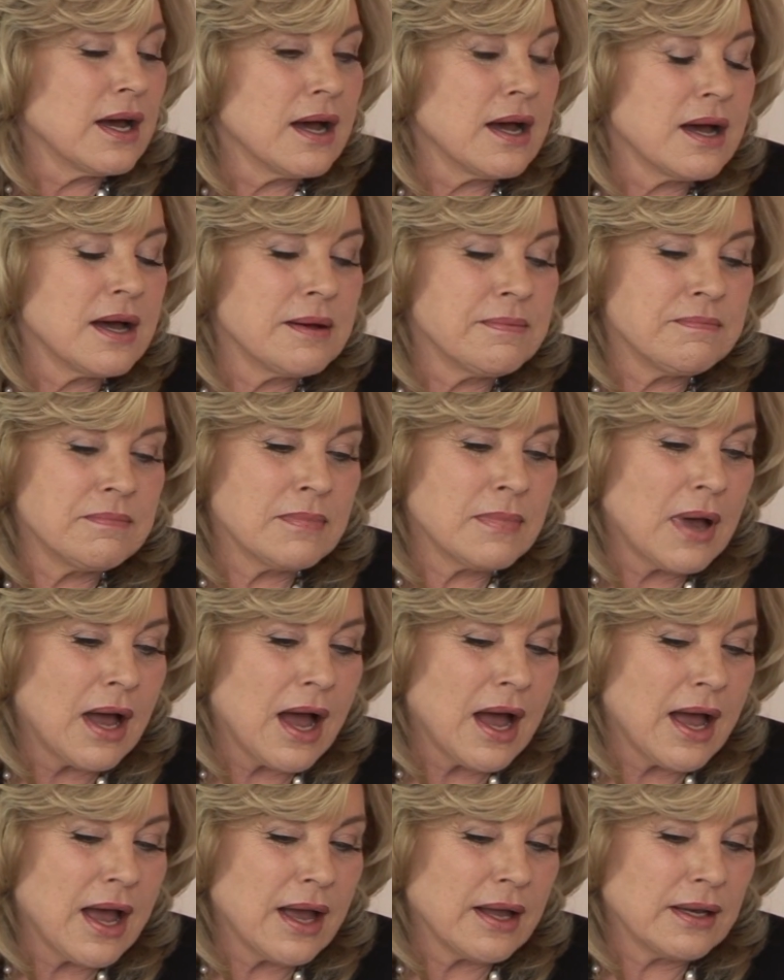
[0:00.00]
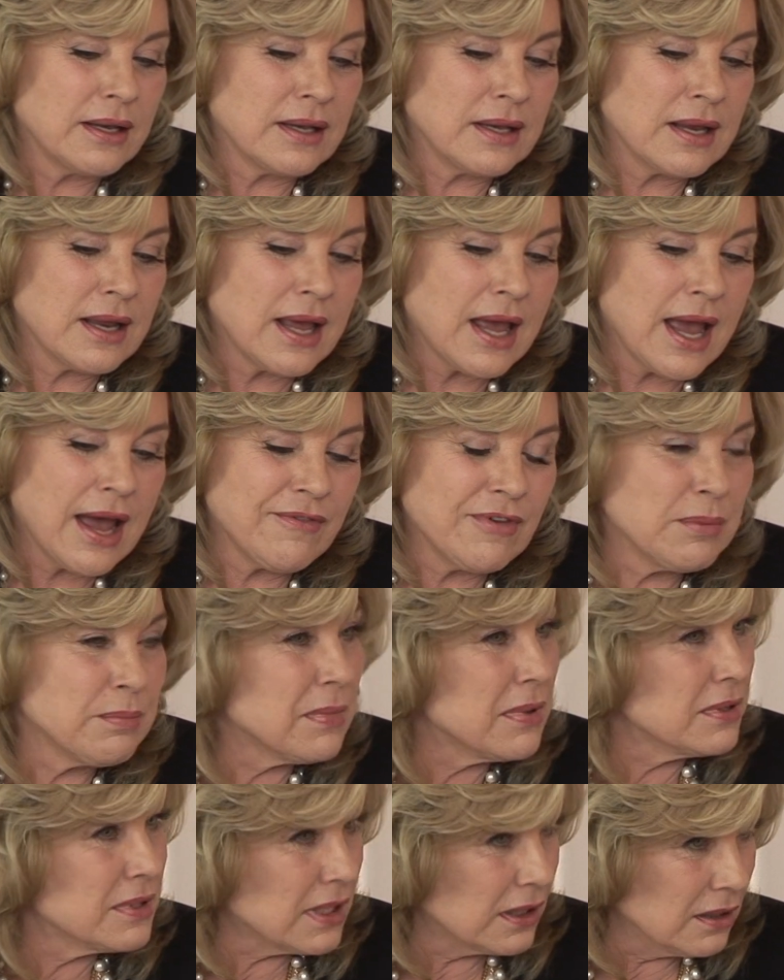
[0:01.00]
Having
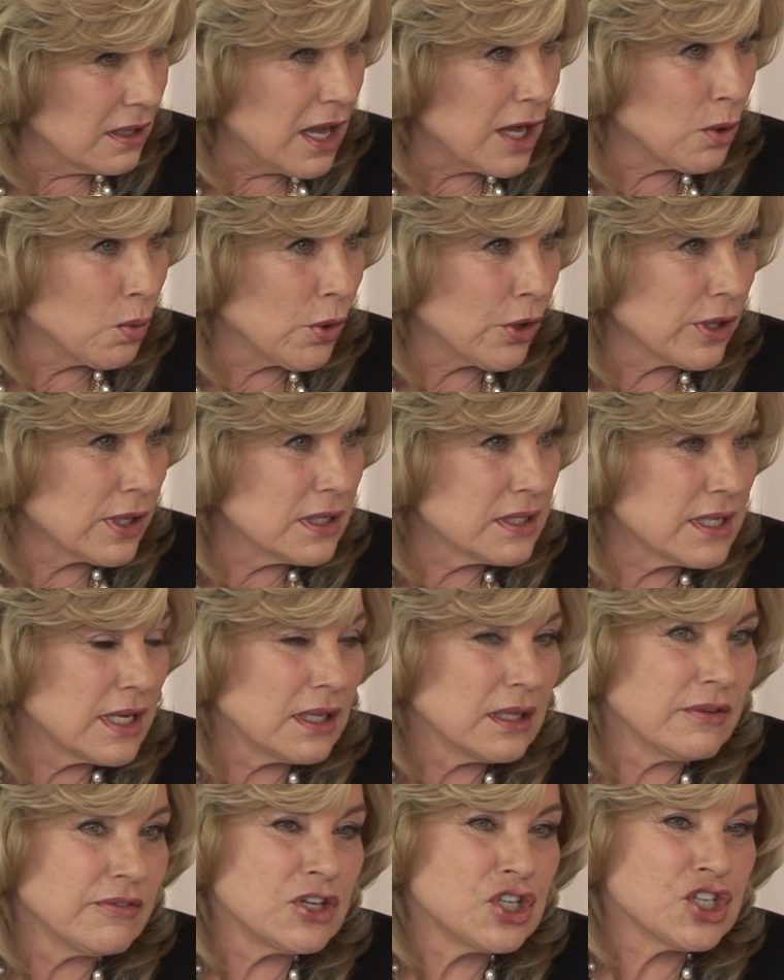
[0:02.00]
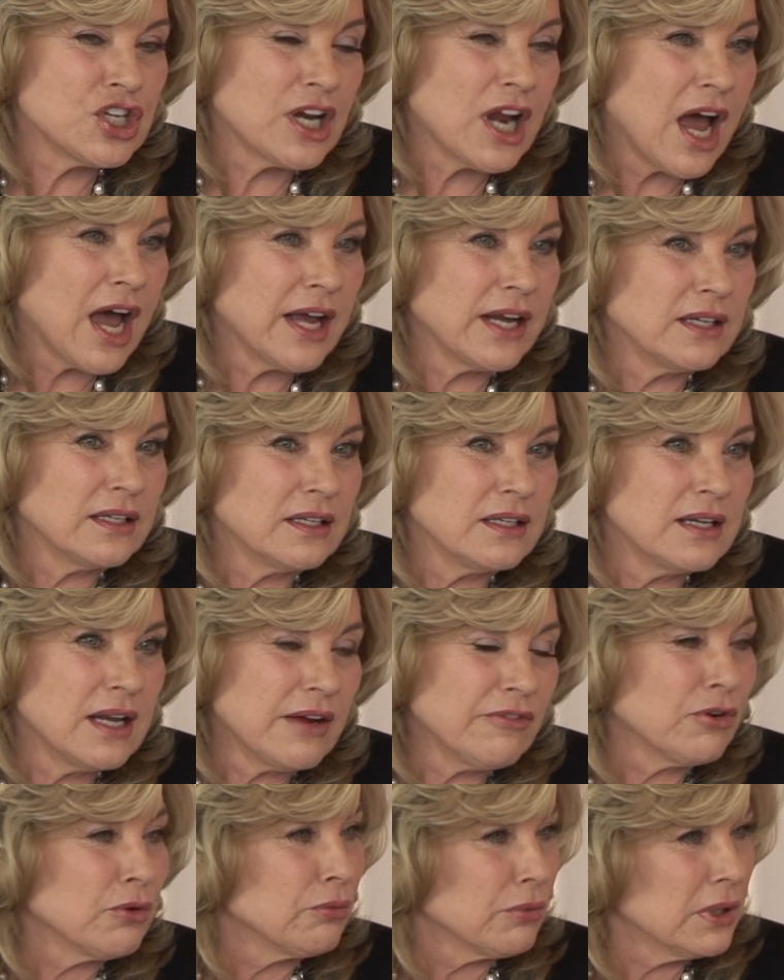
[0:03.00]
done a lot of work in television, I
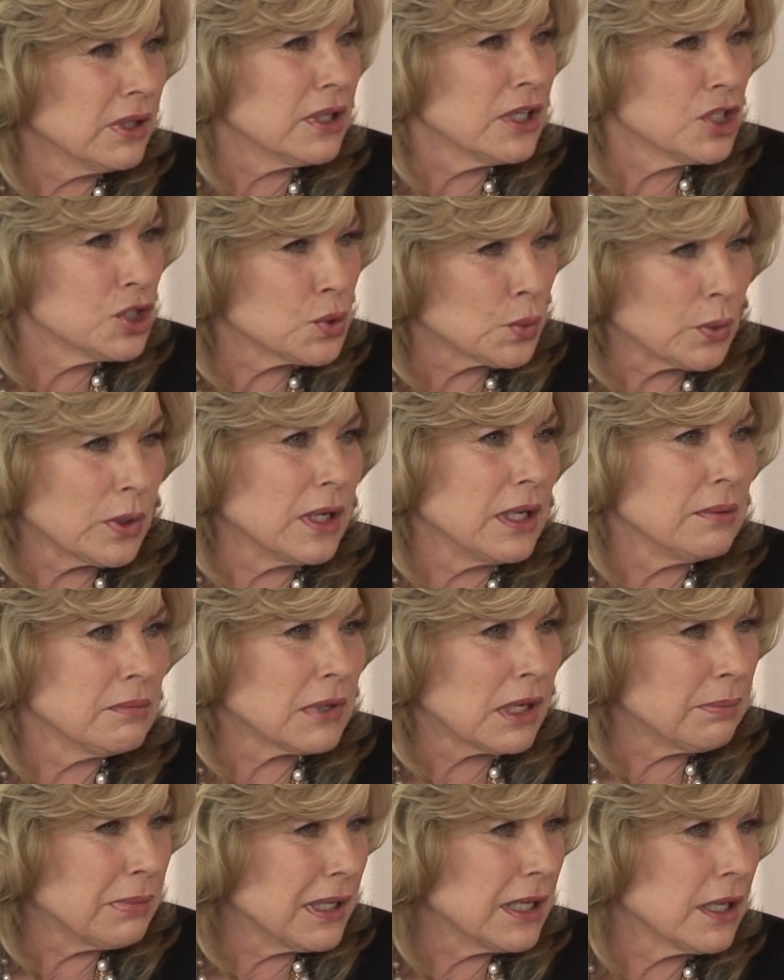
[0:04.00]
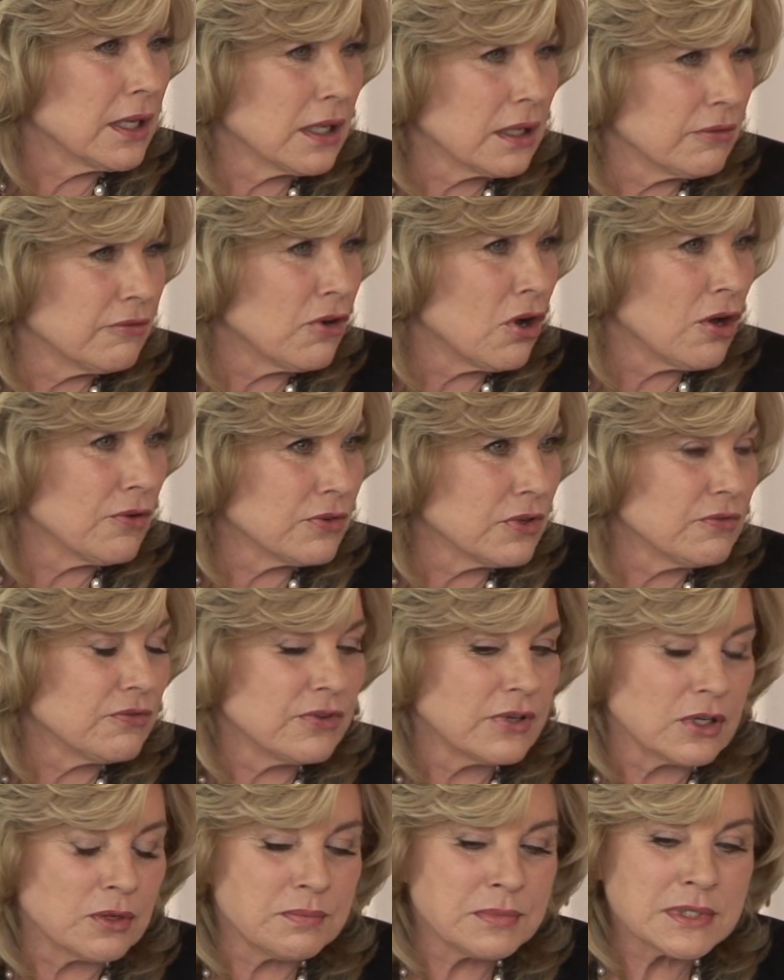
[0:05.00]
never really dreamed I'd be getting involved in
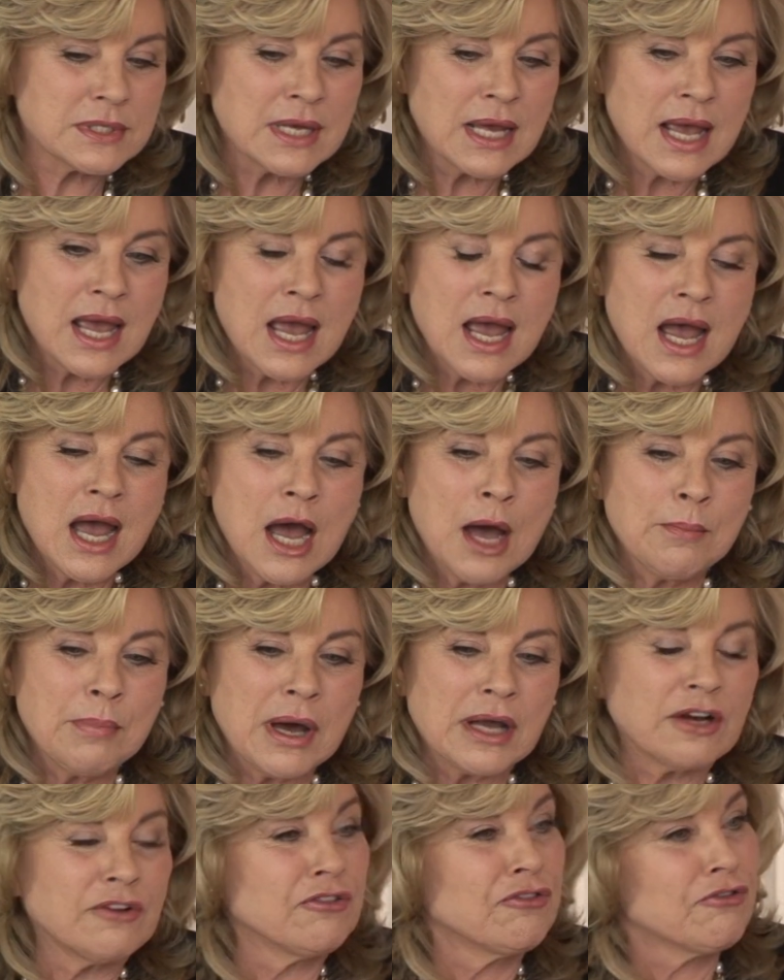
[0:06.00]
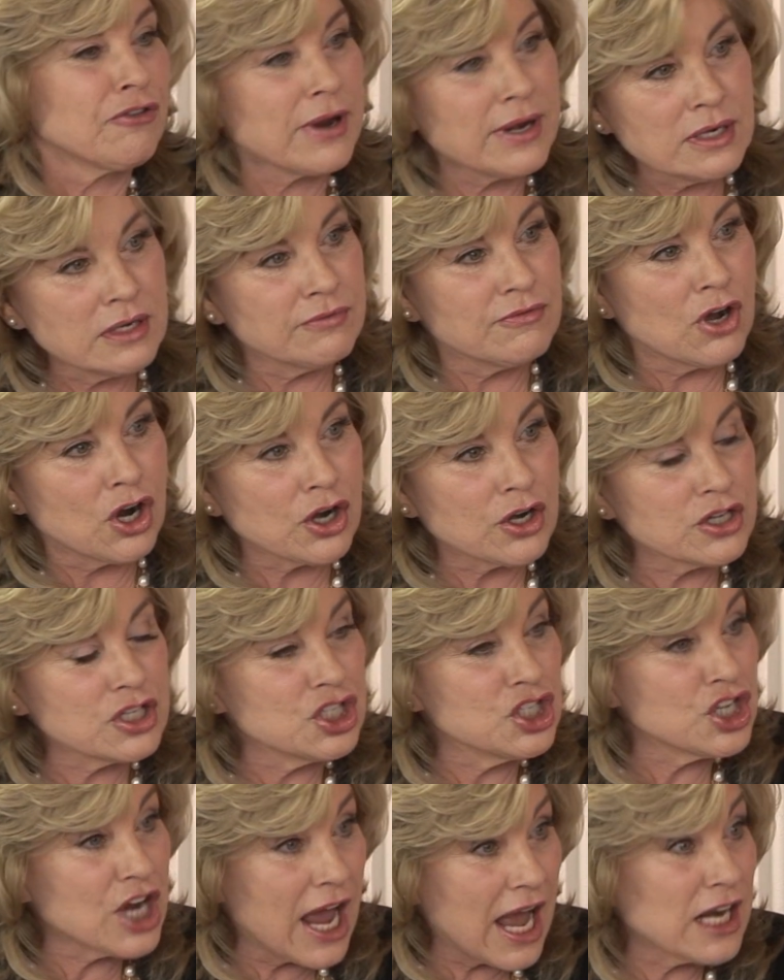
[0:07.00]
films. But a friend of
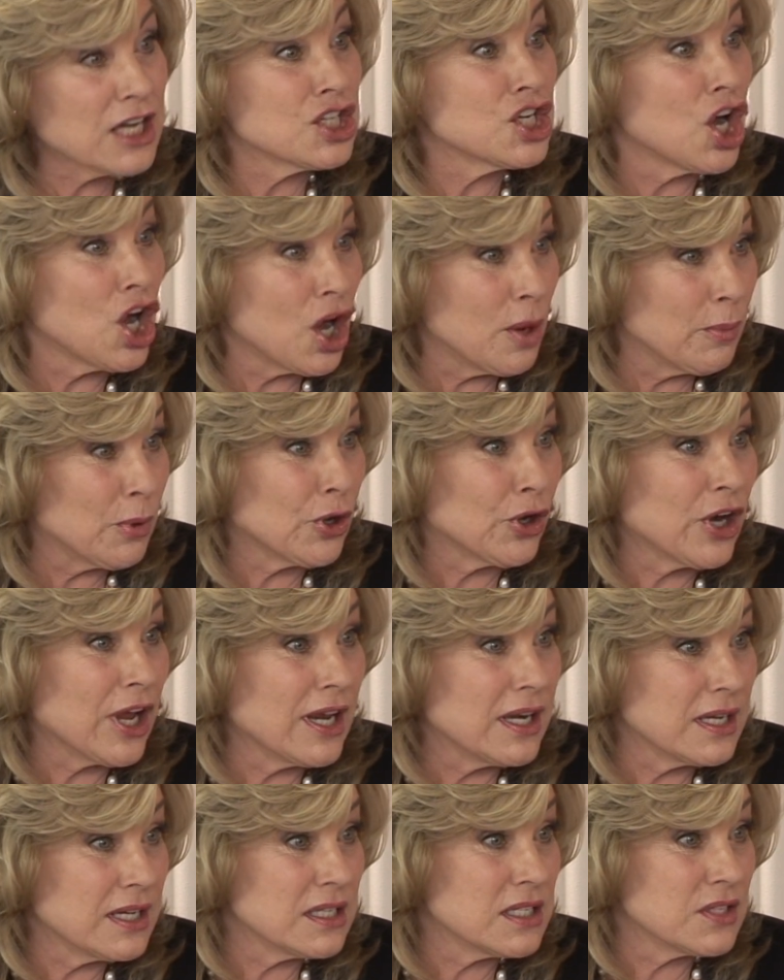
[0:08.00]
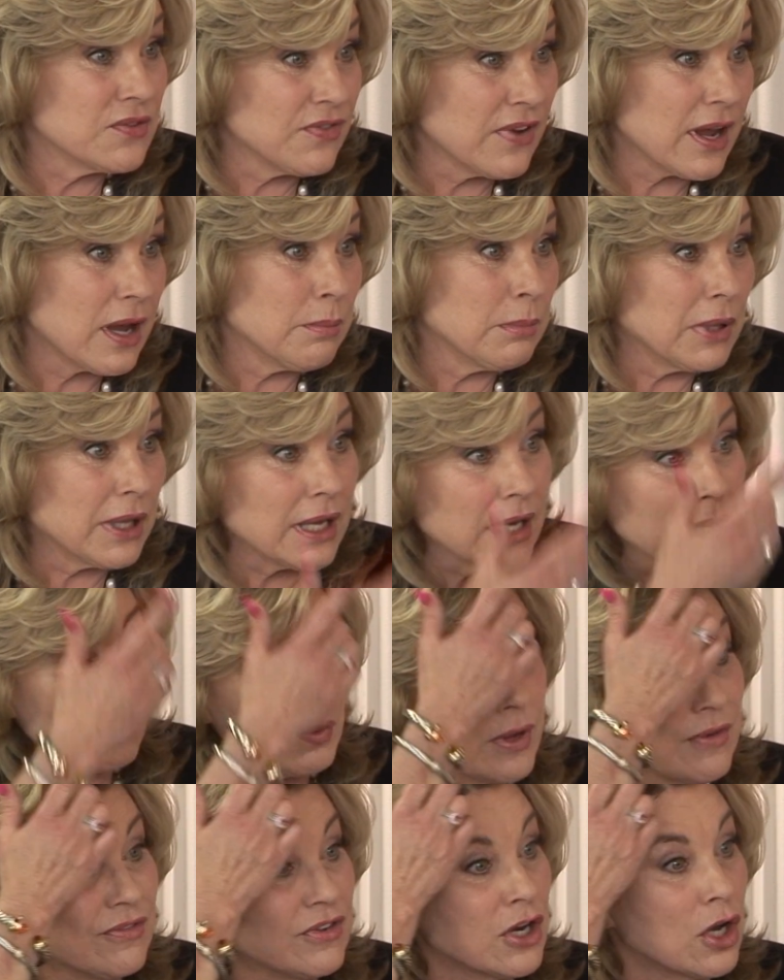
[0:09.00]
ours, Jack Tauber and his family,
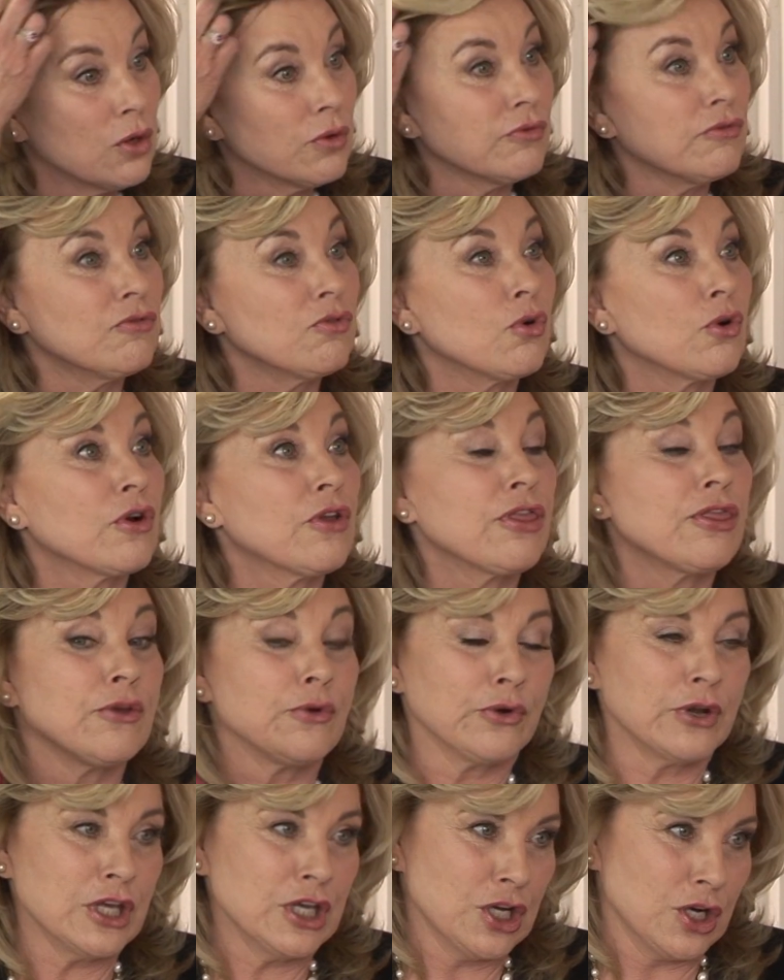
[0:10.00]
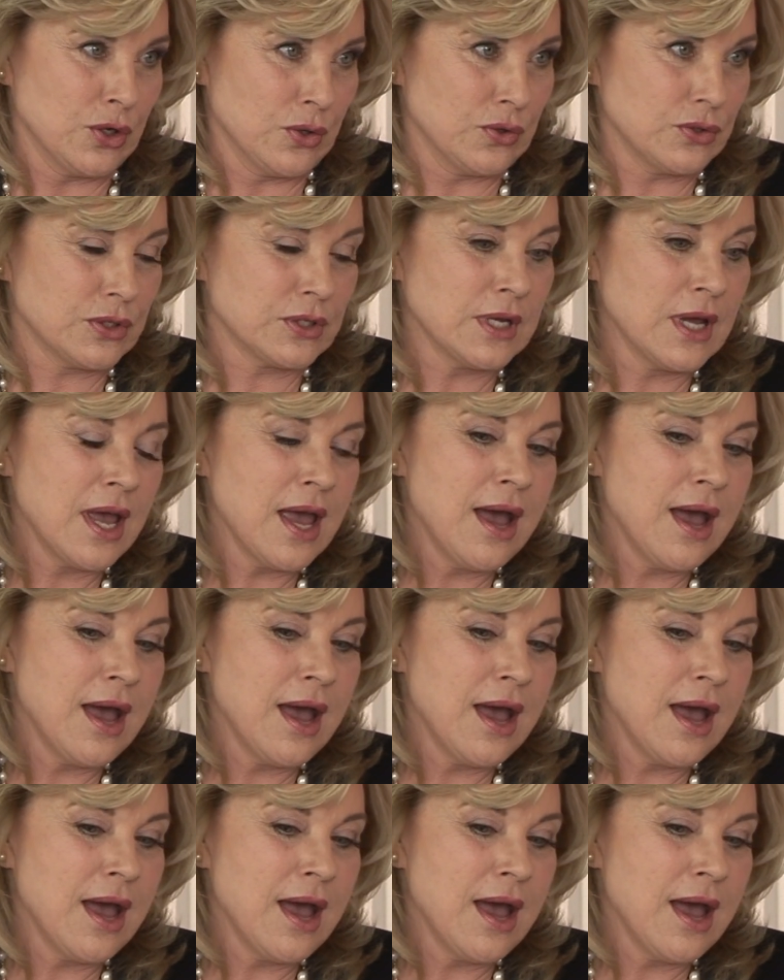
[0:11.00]
we've known for 30 years.